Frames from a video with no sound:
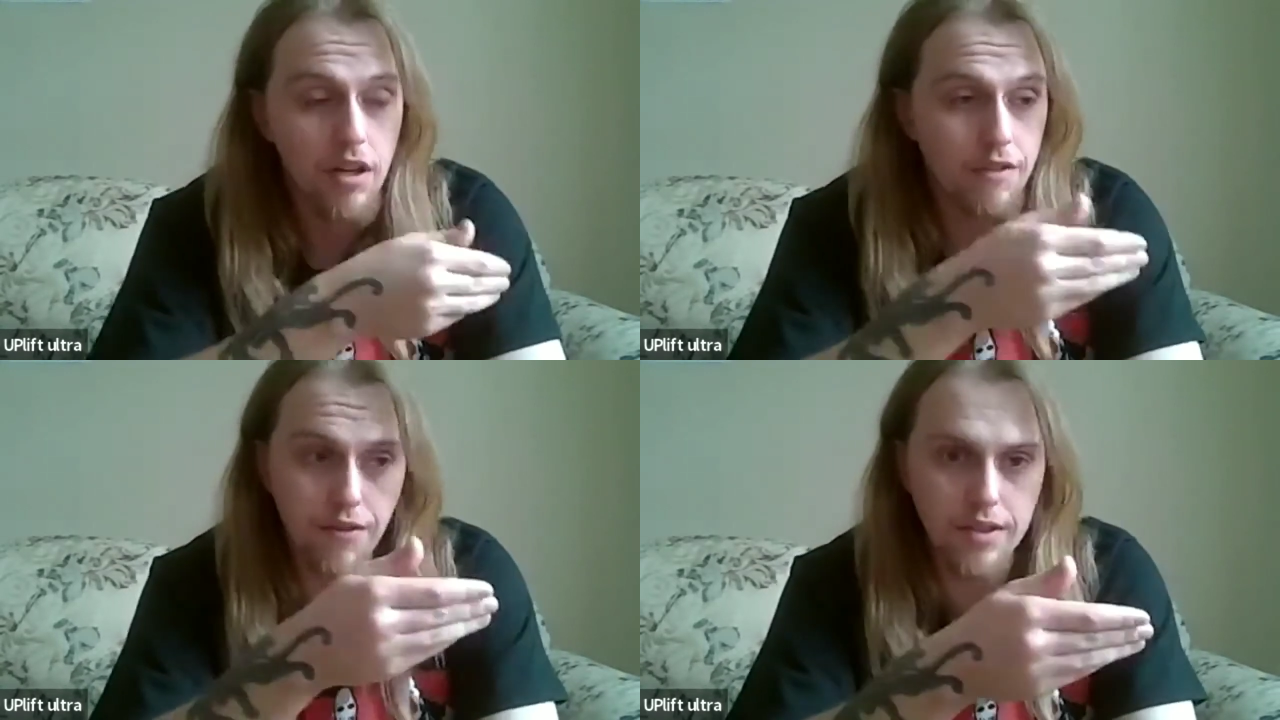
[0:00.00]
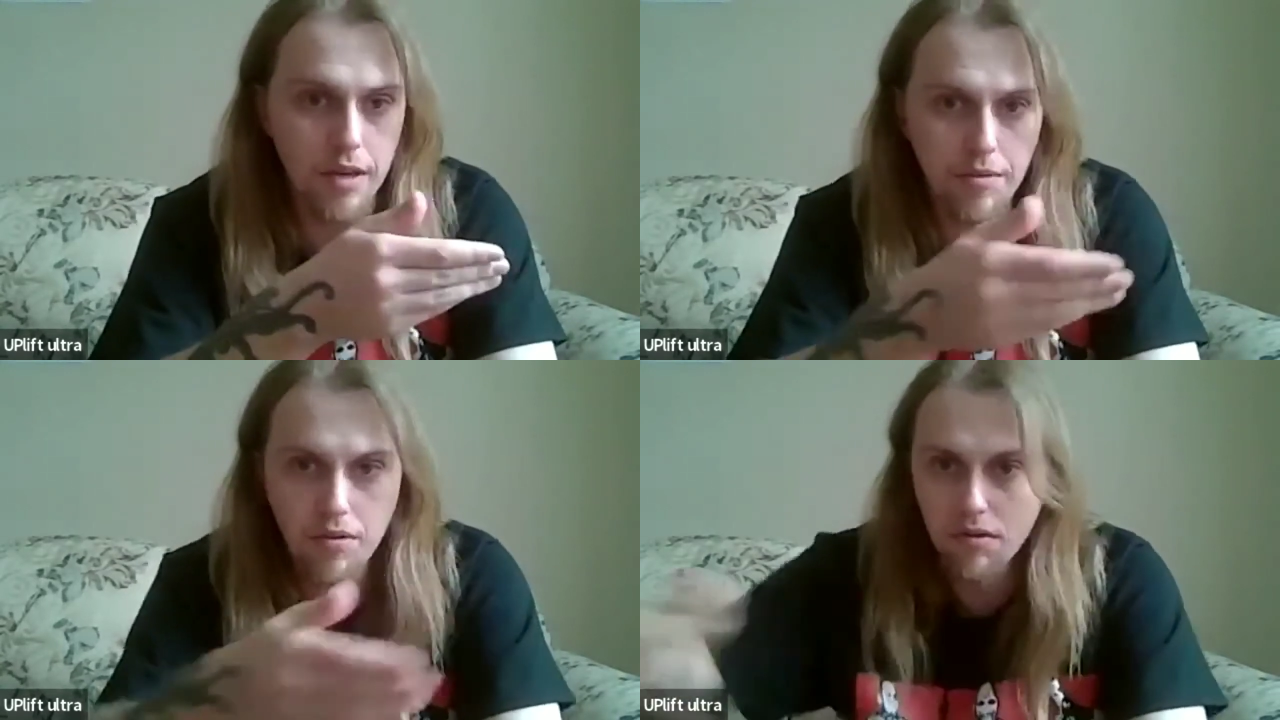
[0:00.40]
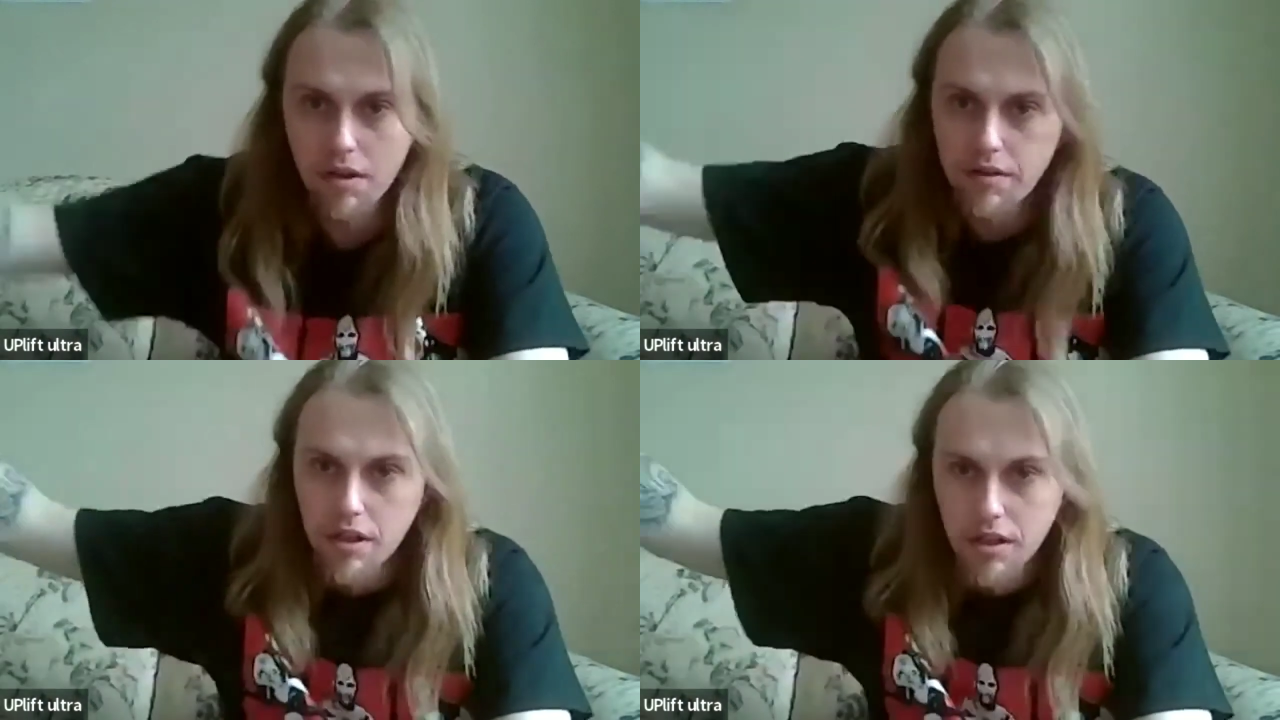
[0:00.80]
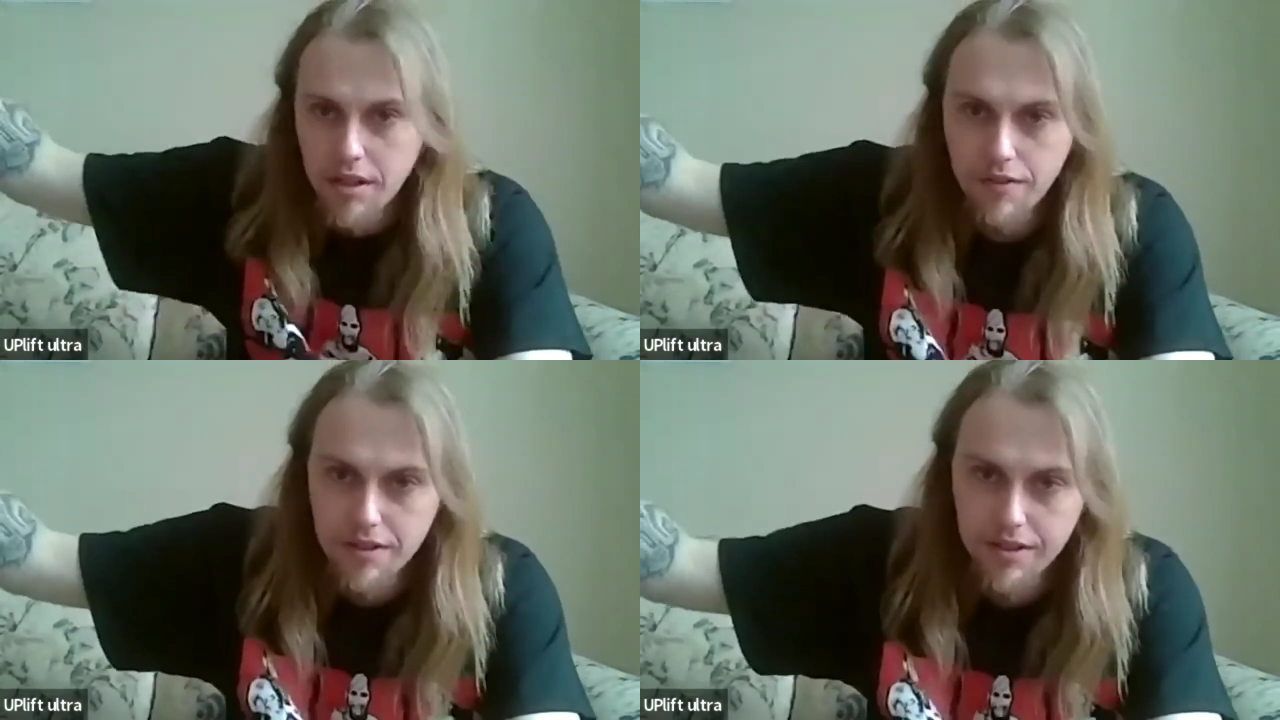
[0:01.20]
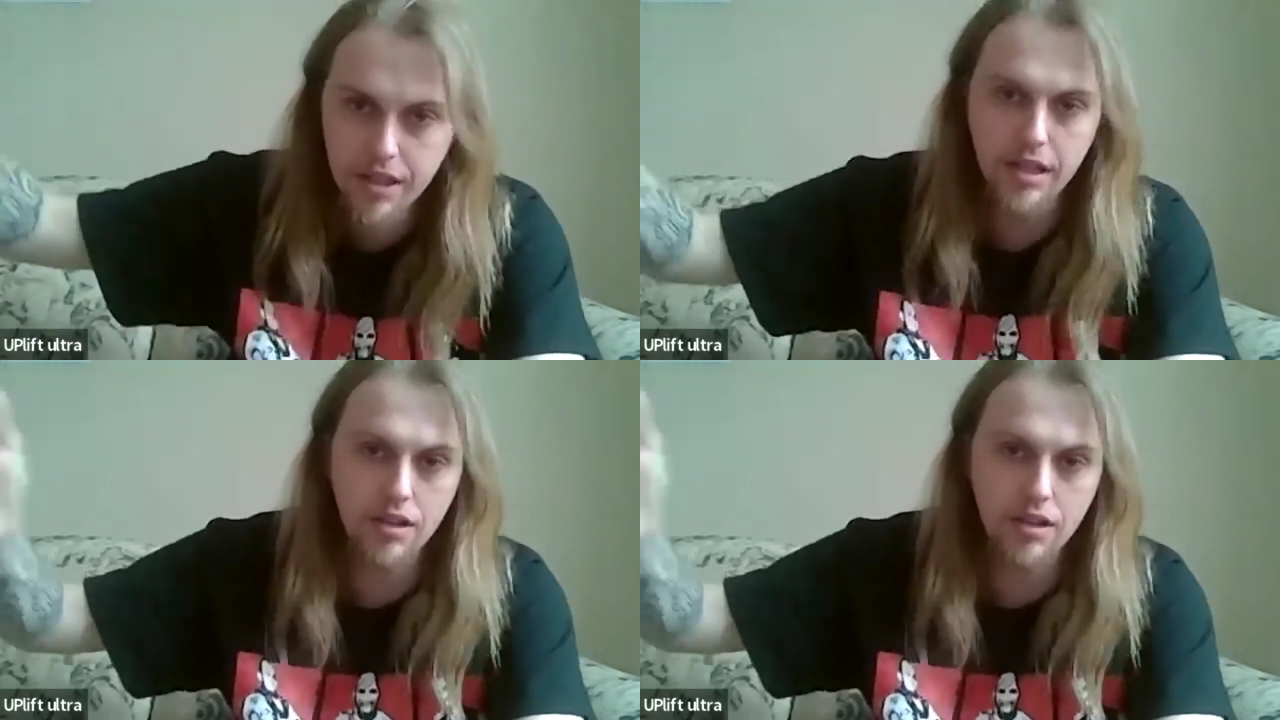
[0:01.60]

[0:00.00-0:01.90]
for example, you're living in a different city,